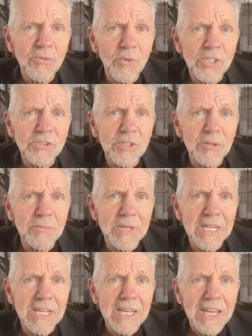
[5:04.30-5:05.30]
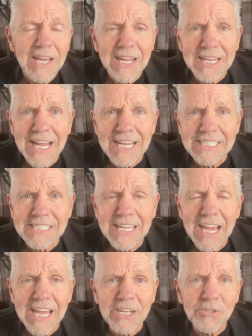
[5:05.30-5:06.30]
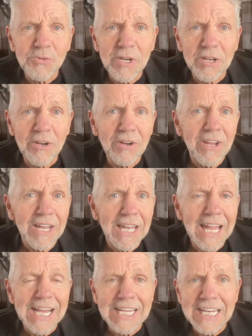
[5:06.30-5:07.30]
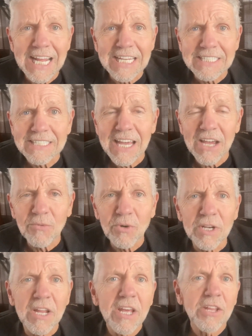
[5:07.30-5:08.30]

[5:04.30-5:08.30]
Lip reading: want you to be a nice guy and treat her like a nice guy would.